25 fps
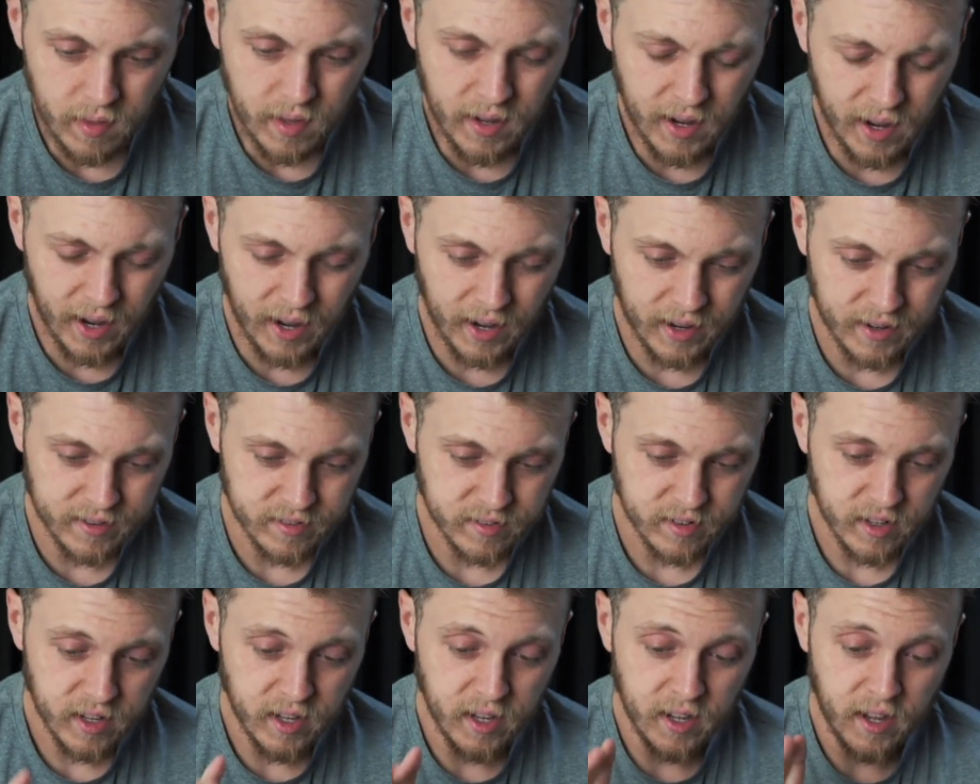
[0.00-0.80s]

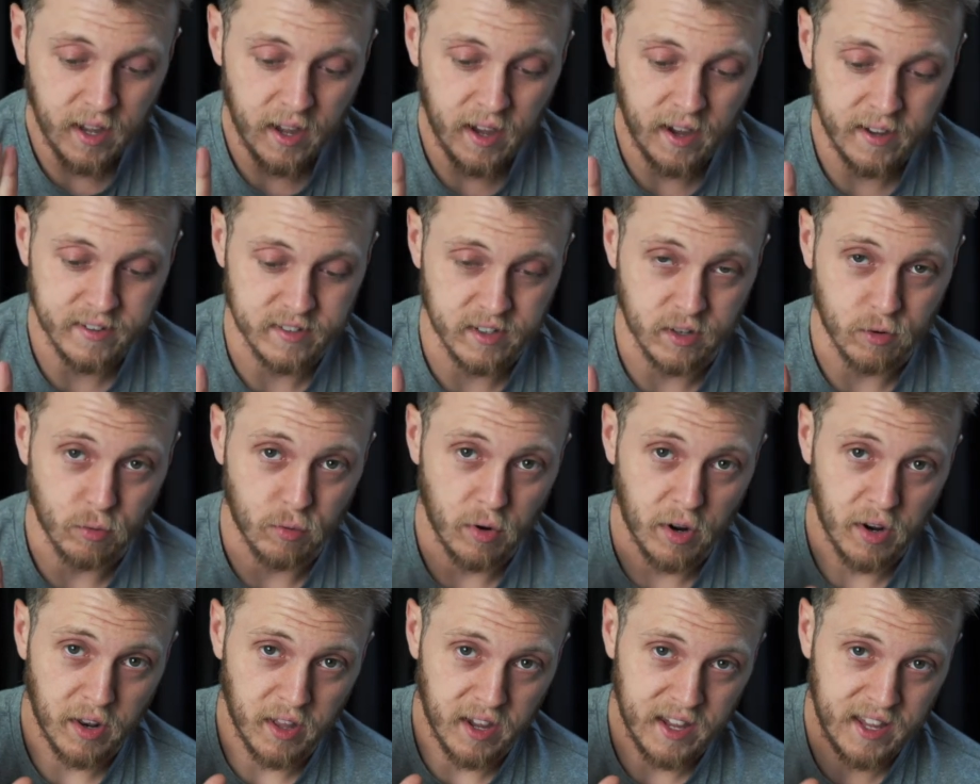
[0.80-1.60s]
and as I
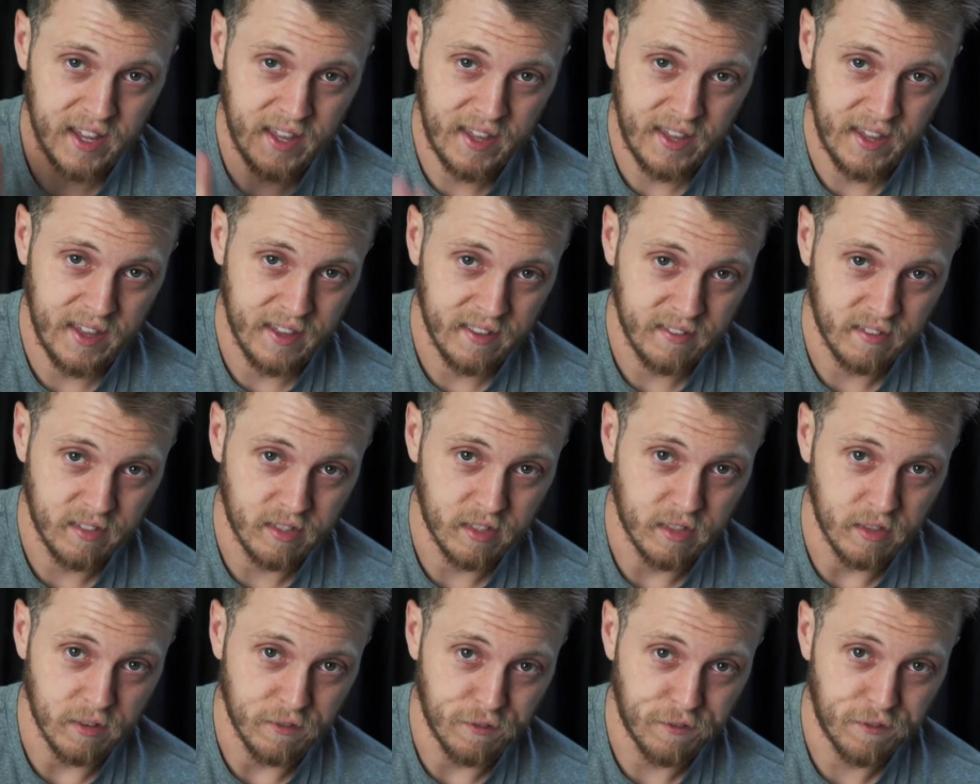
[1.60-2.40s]
run I hit
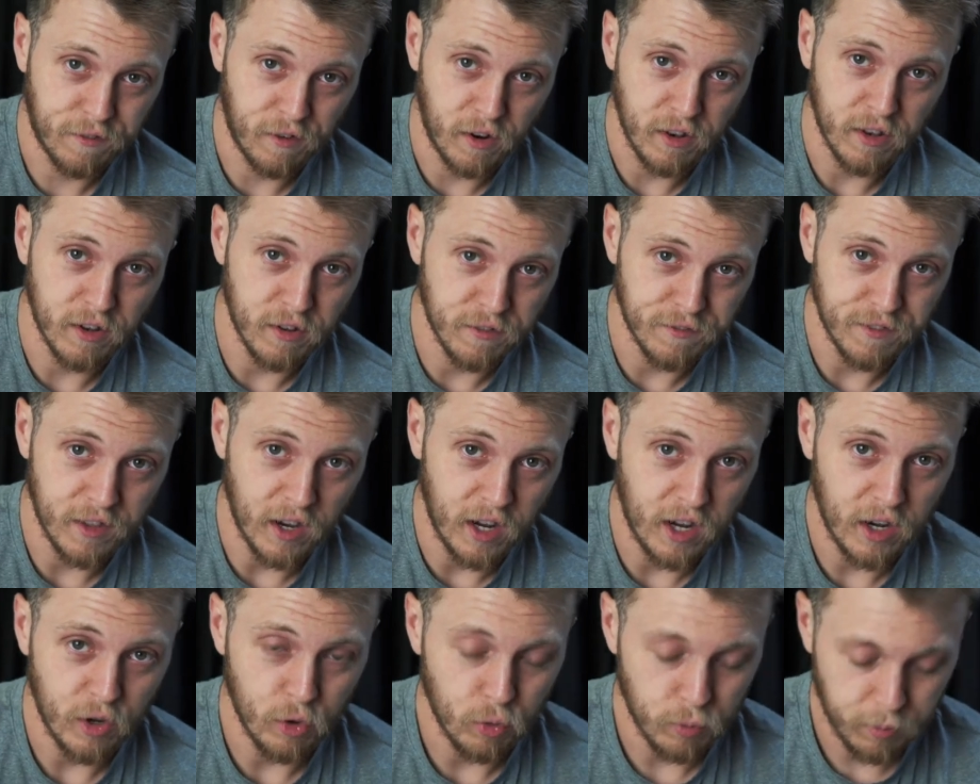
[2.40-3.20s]
the front of the
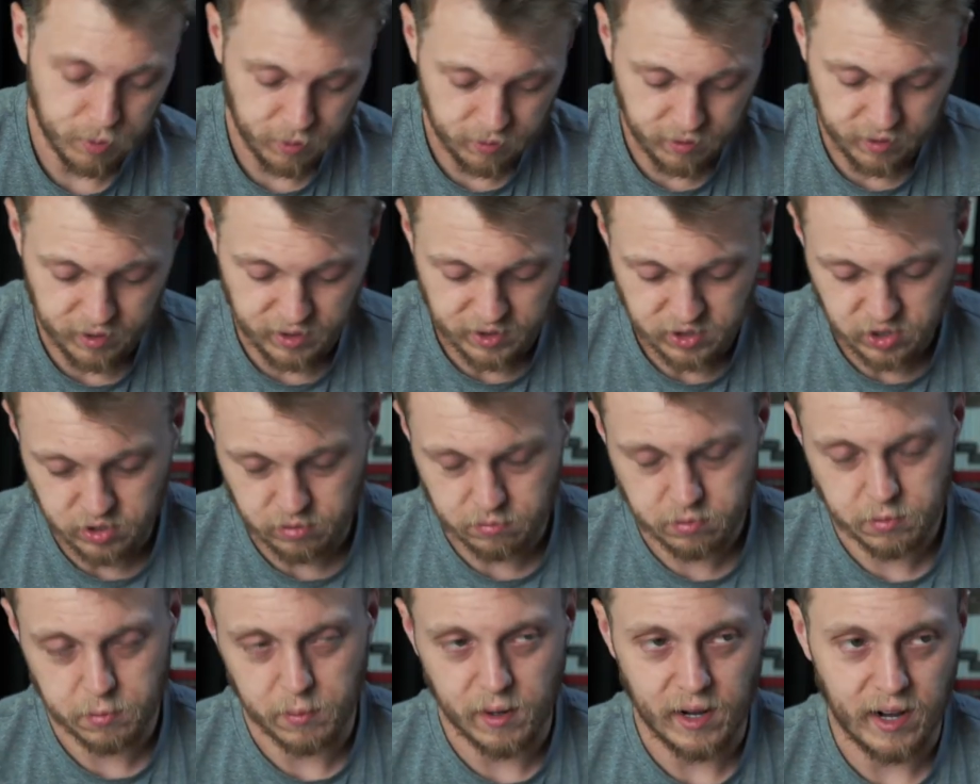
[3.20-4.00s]
loop and it
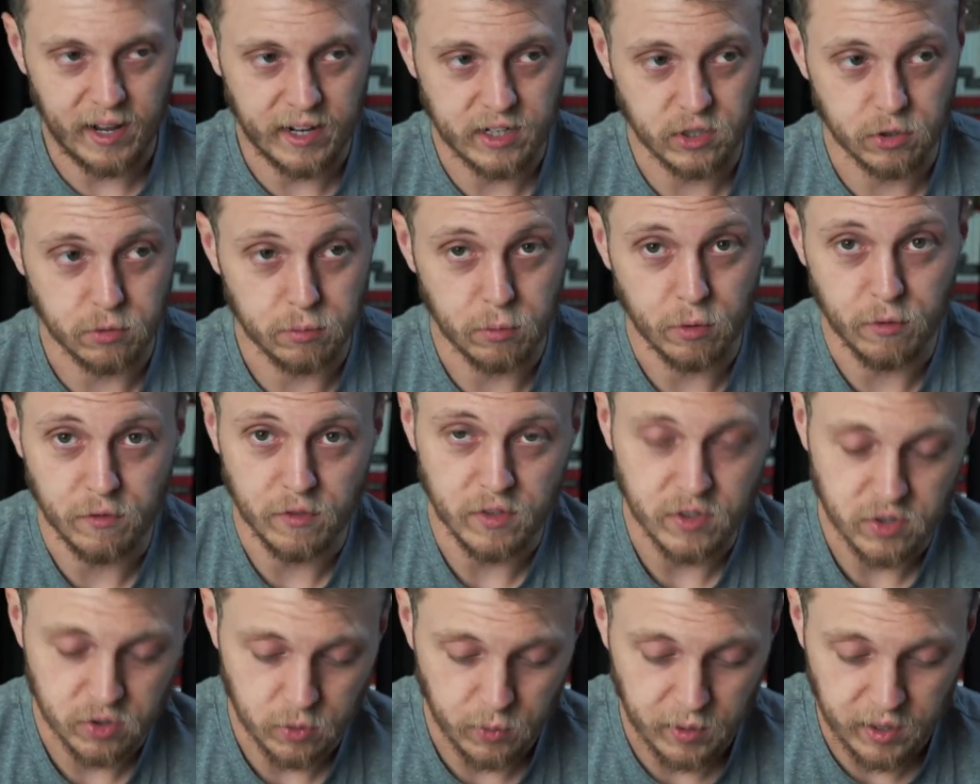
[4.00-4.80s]
stops my legs from
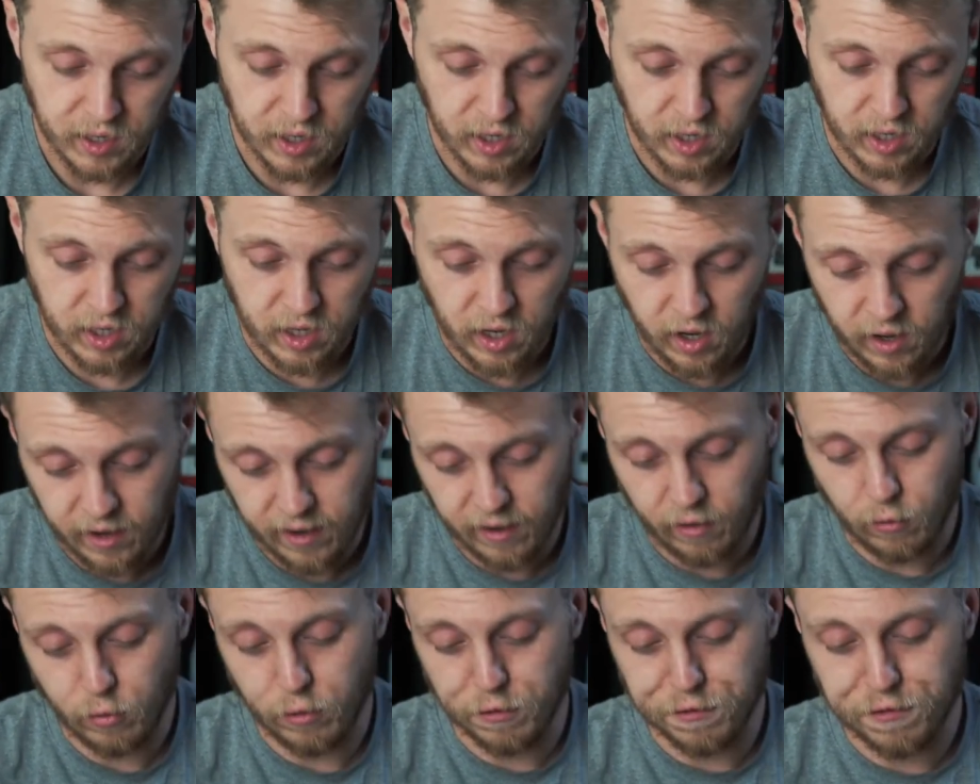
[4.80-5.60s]
moving, so we're going to cut
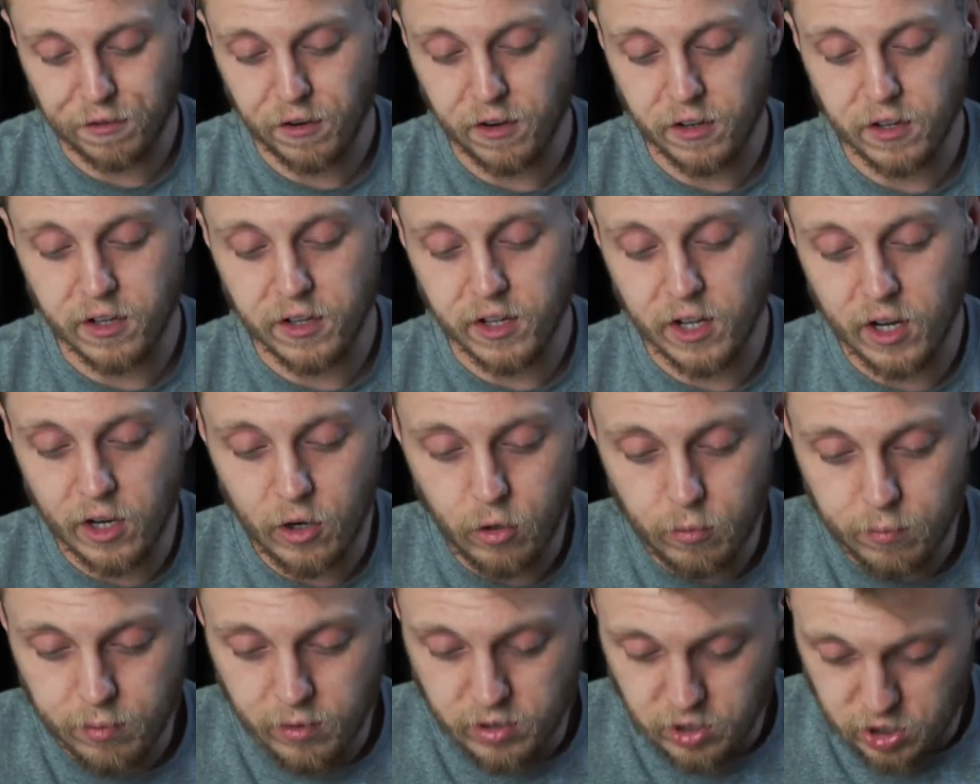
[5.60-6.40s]
out the front of the
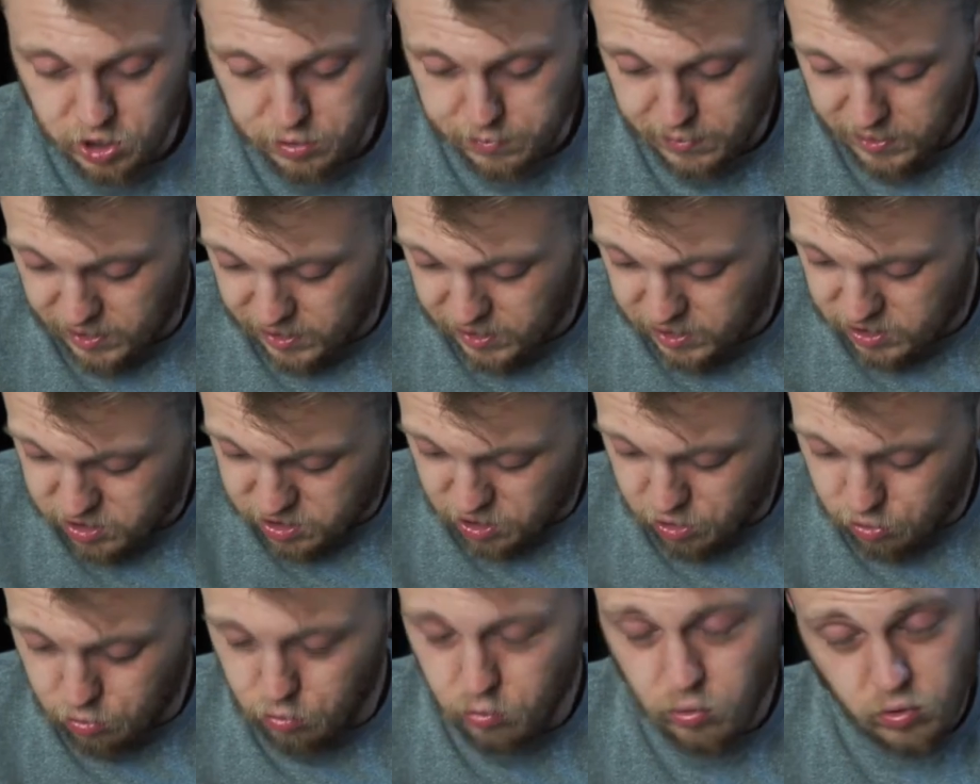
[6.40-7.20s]
loop and just make it
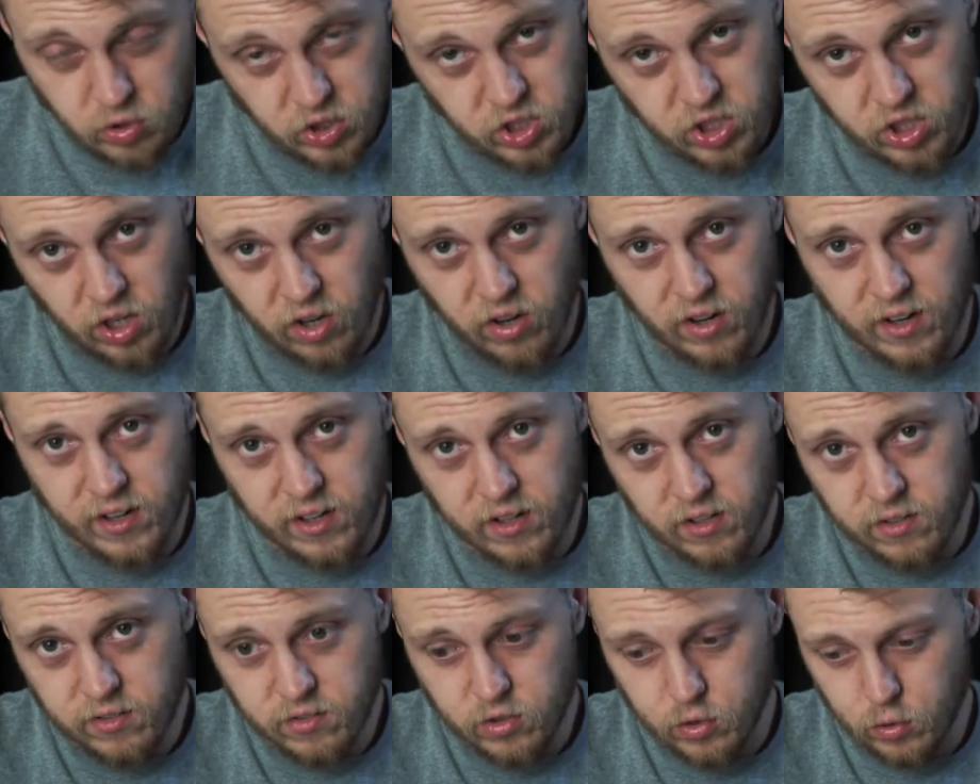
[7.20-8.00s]
two
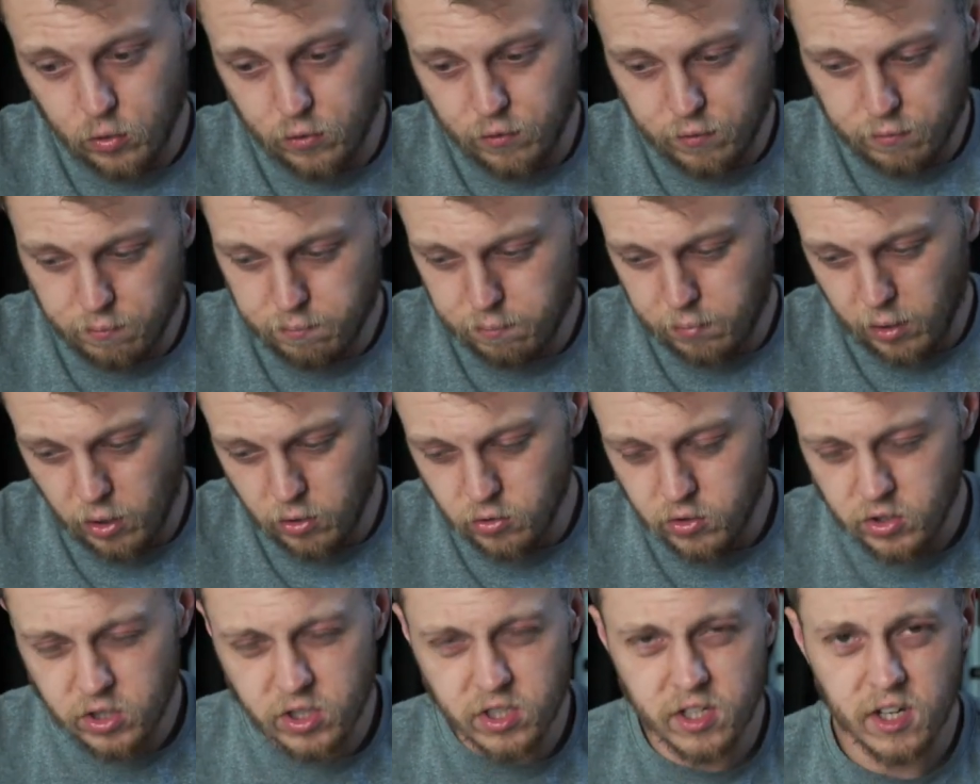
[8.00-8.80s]
side sort of
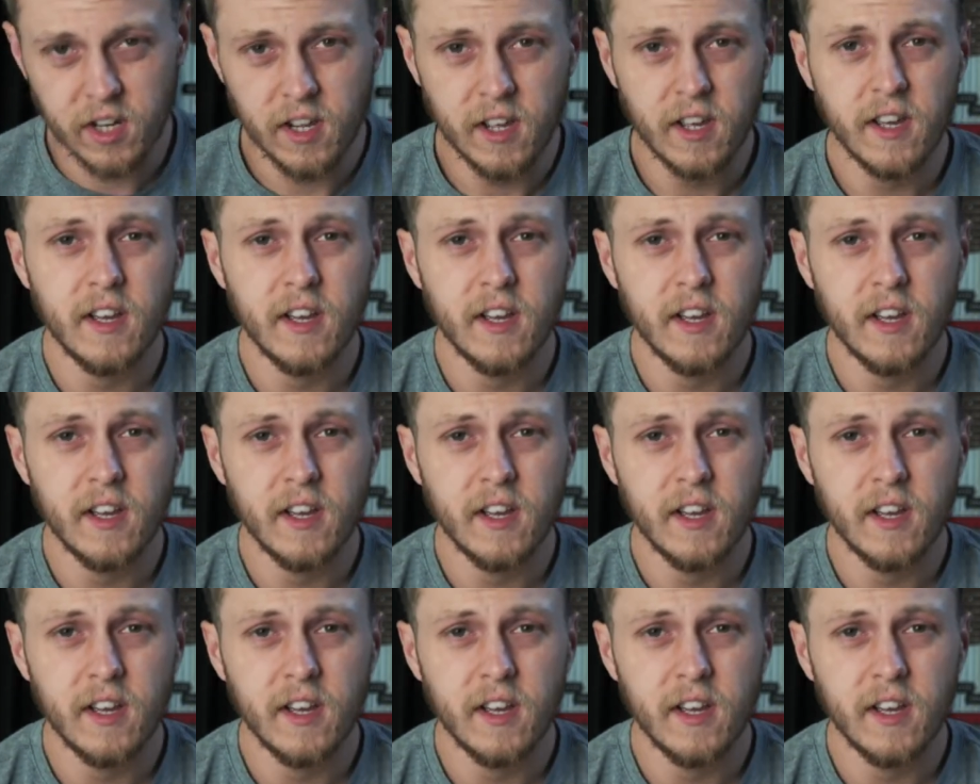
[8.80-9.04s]
posts